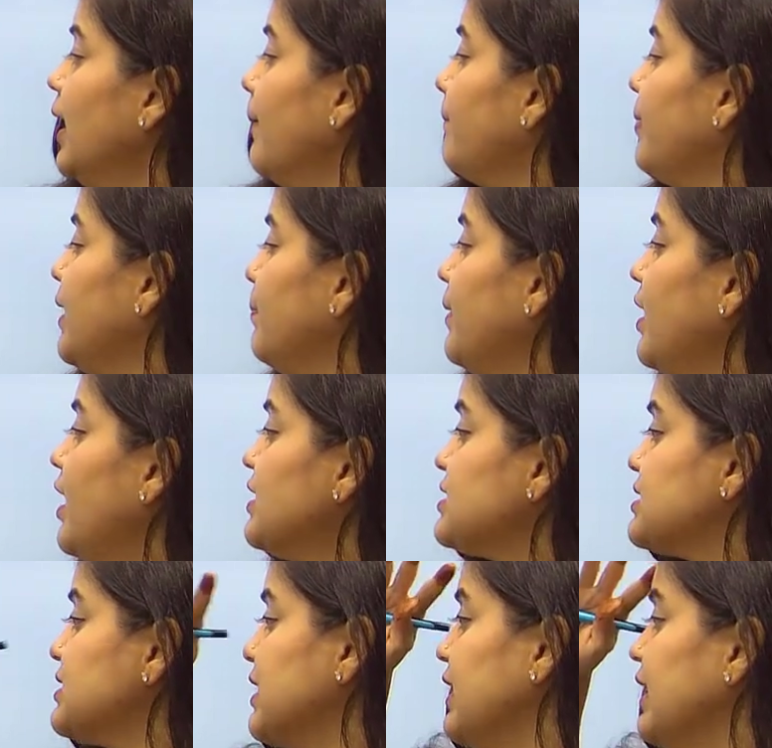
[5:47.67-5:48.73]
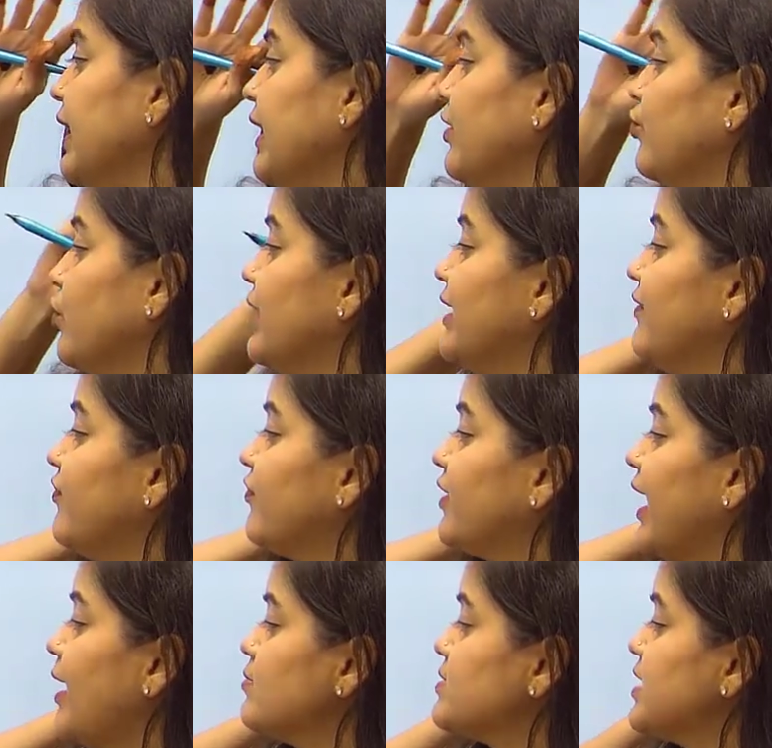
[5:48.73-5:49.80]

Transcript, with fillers: people are still in relief camps